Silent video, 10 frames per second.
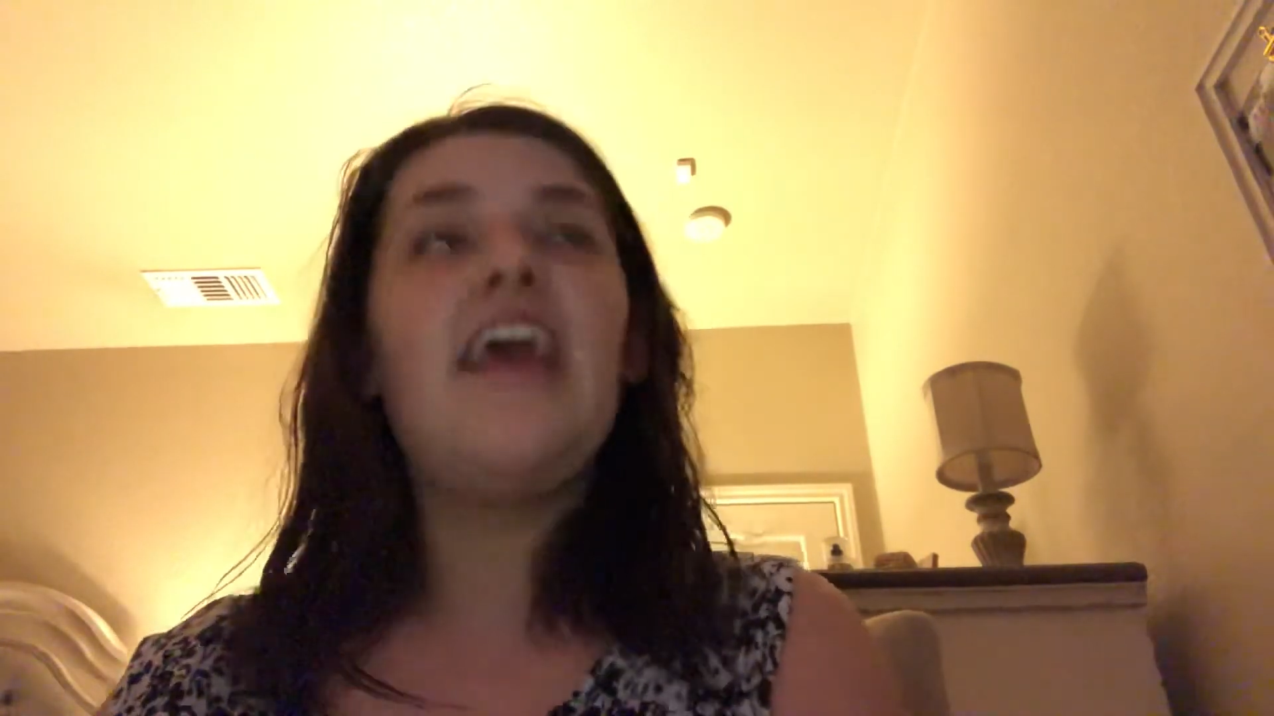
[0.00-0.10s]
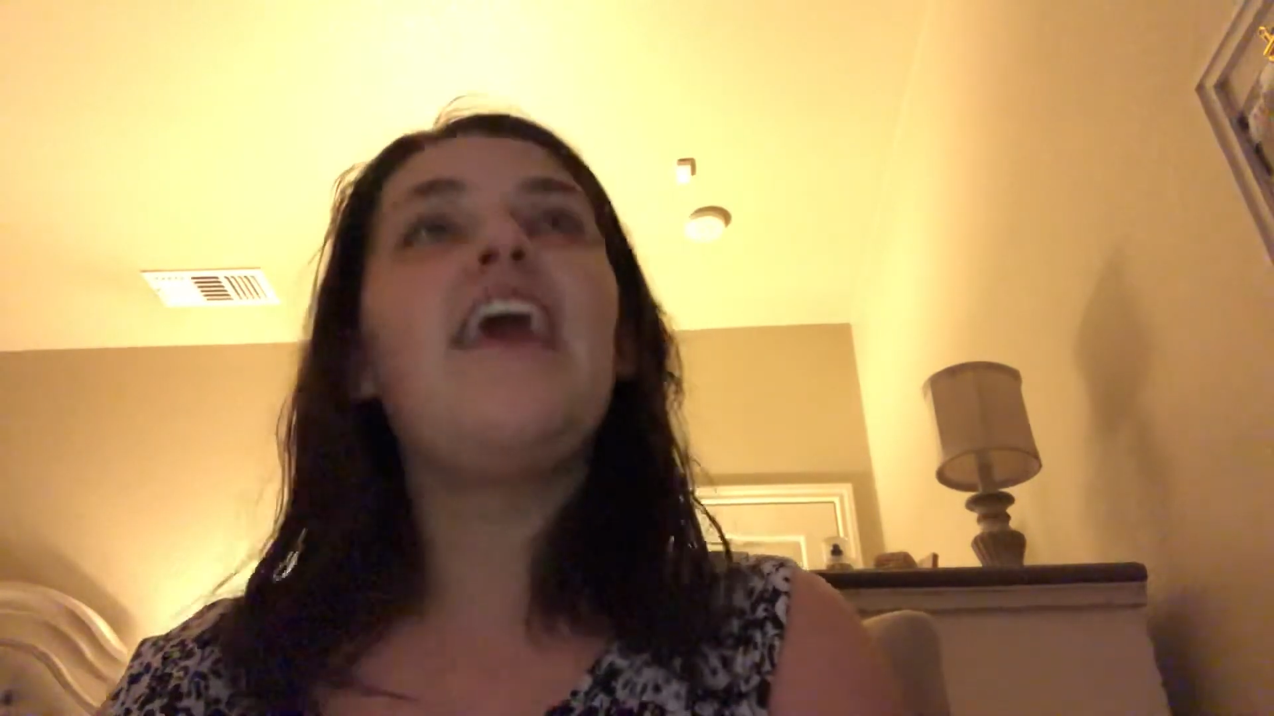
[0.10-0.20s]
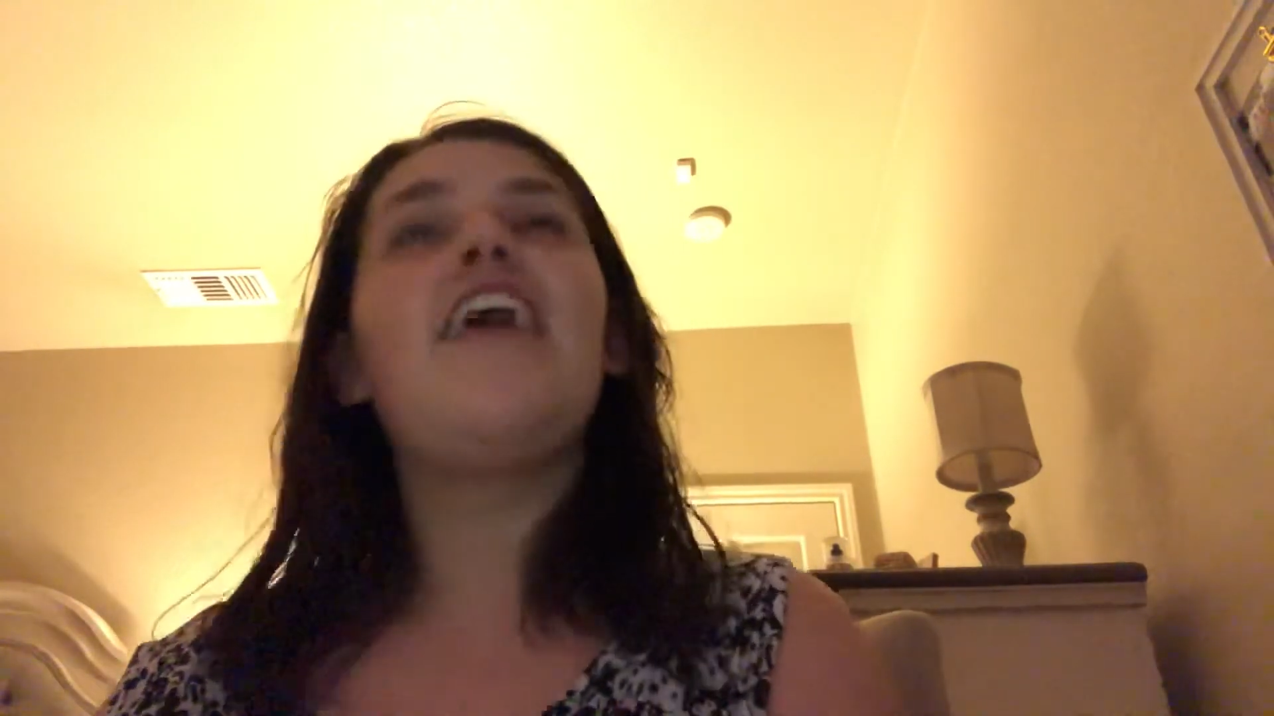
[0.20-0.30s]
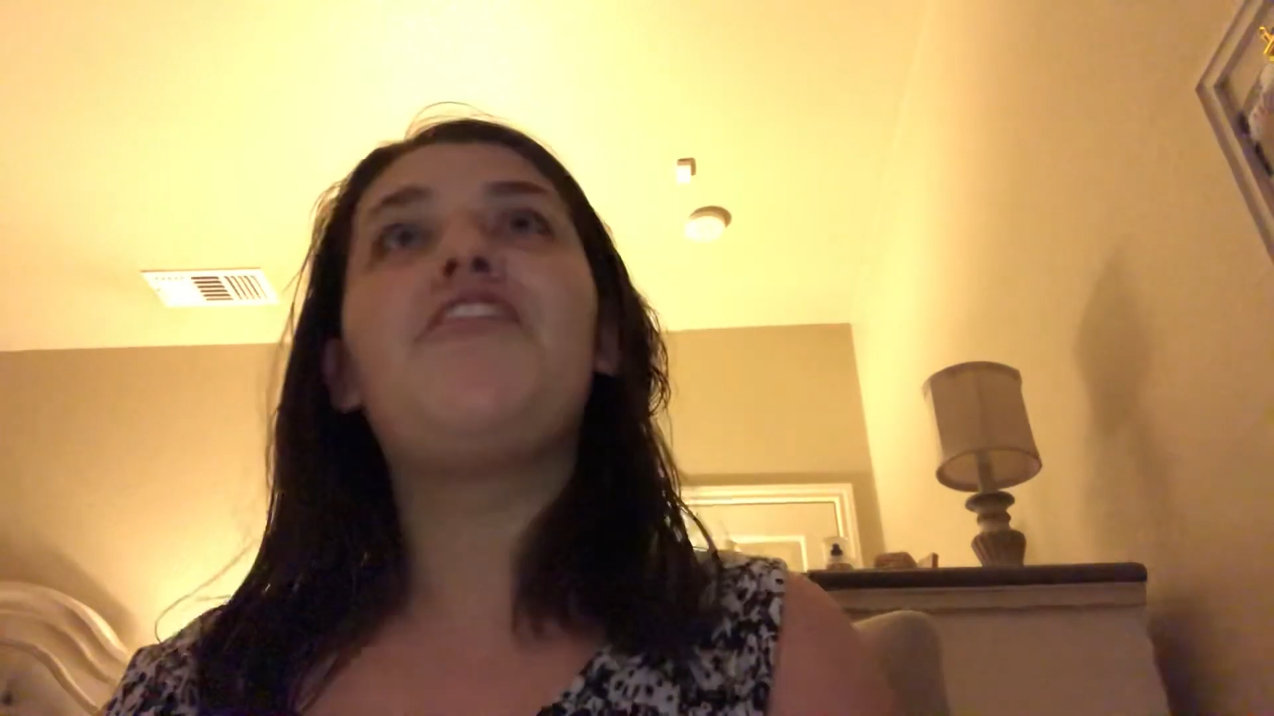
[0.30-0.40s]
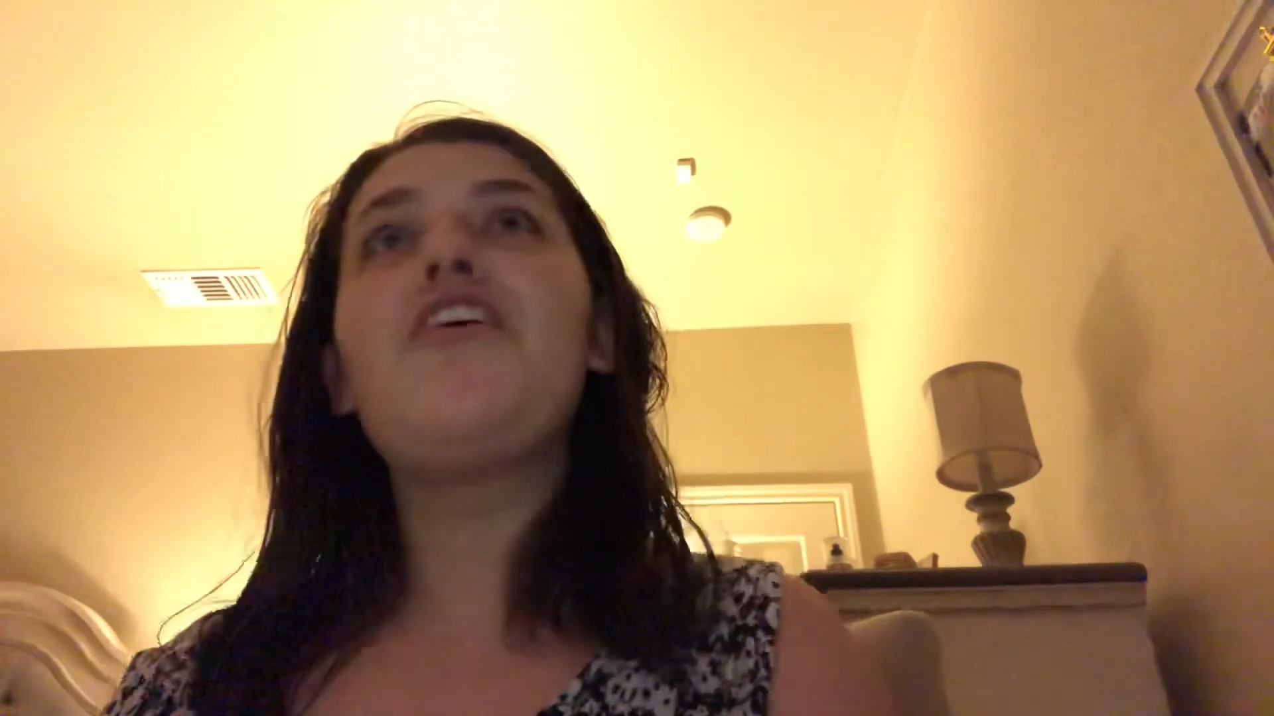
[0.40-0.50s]

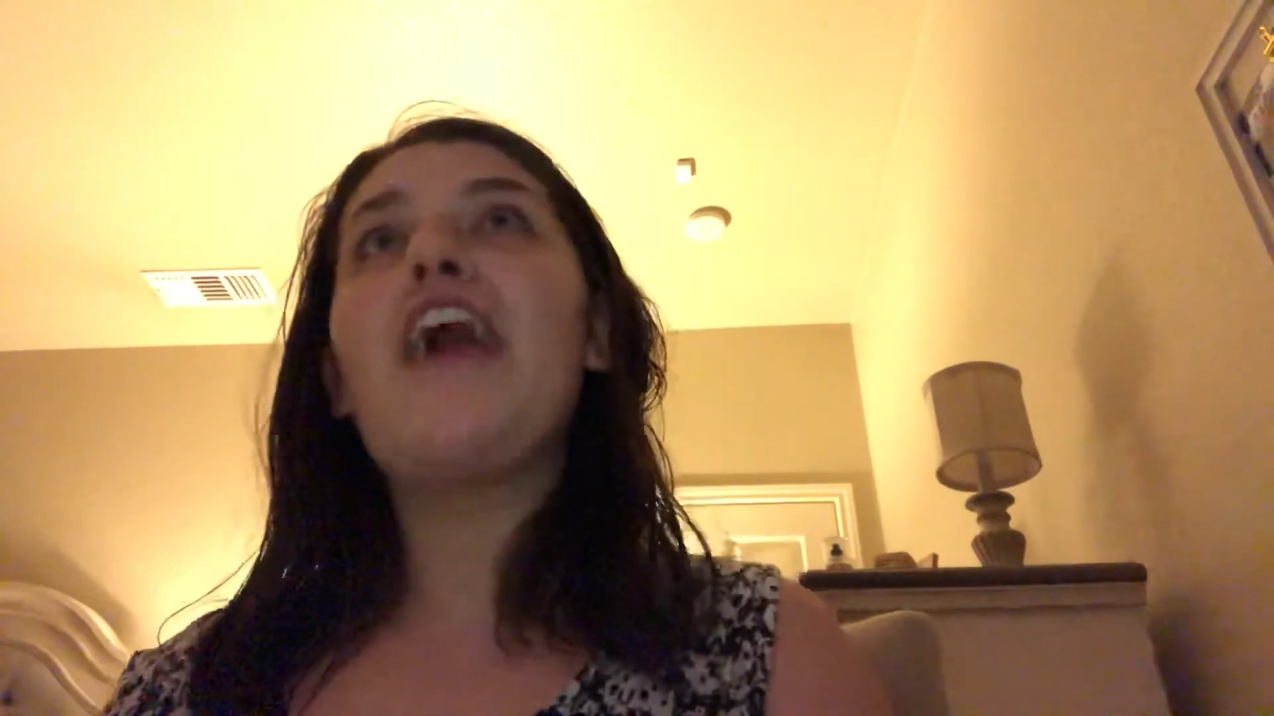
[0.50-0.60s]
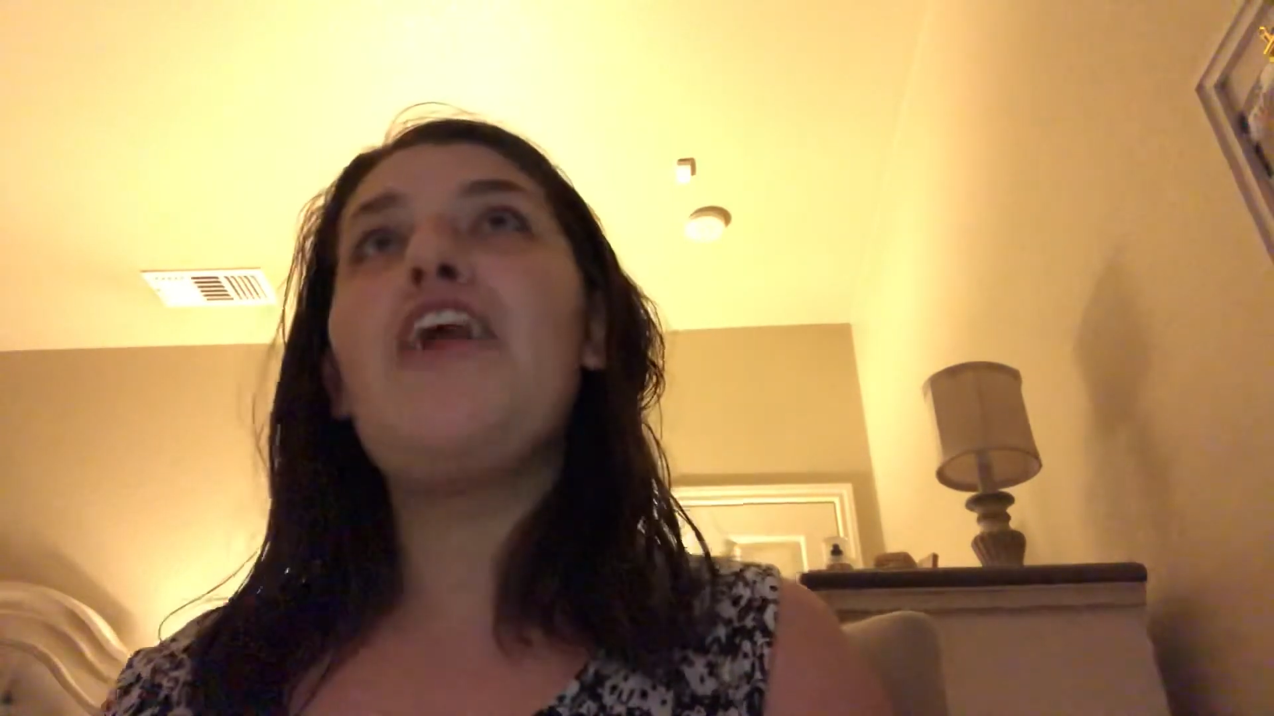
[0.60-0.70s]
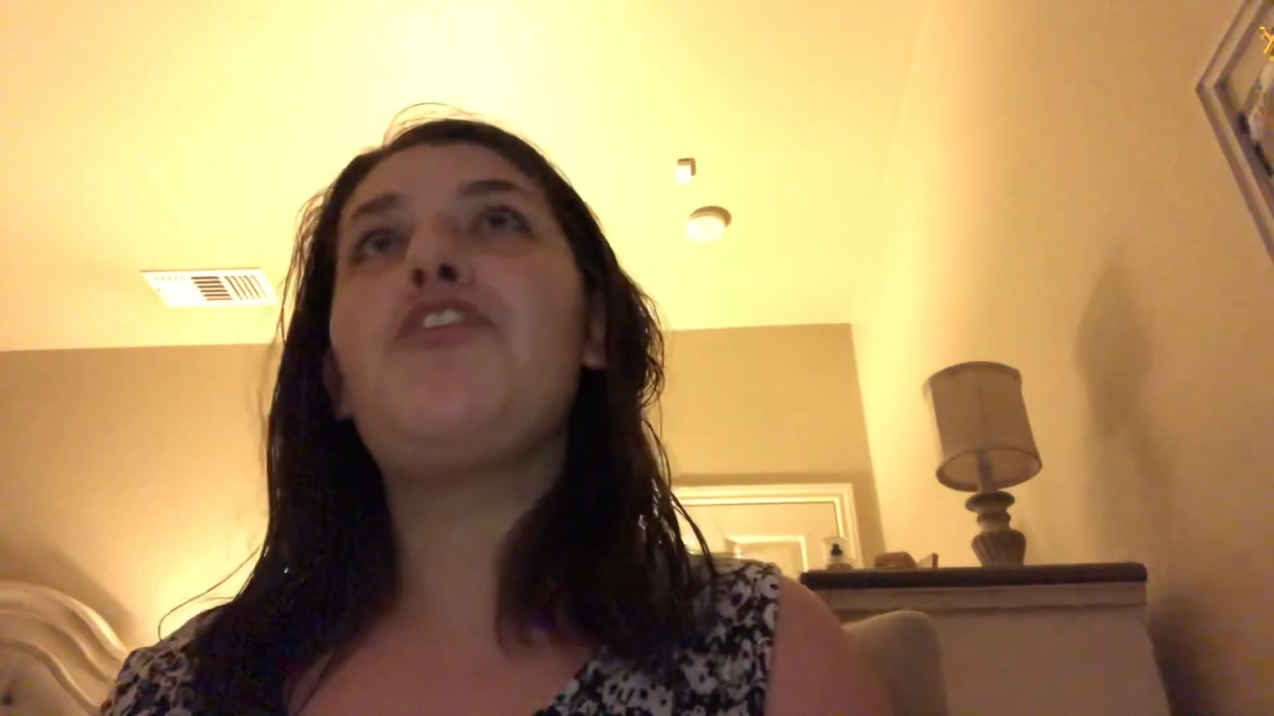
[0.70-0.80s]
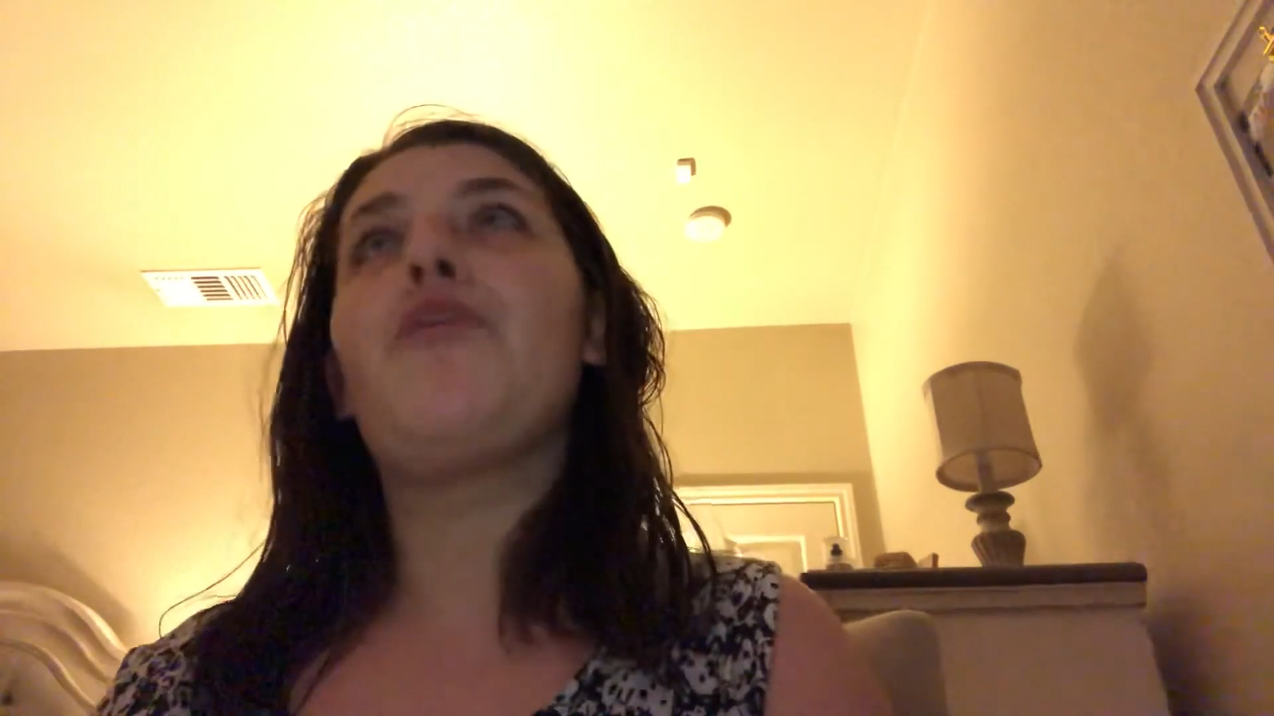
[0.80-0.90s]
if you guys